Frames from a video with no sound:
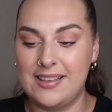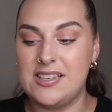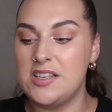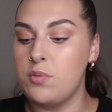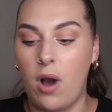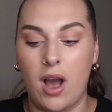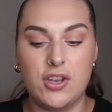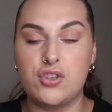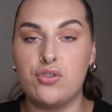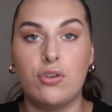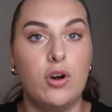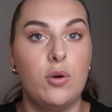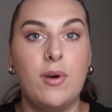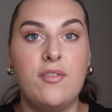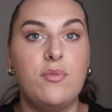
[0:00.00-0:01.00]
this is what I
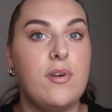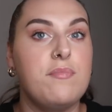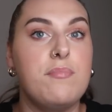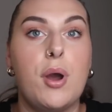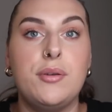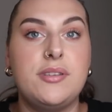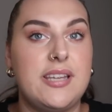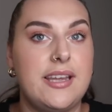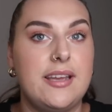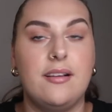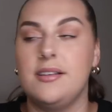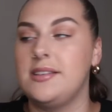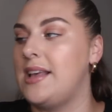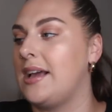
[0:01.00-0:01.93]
struggle with most heels.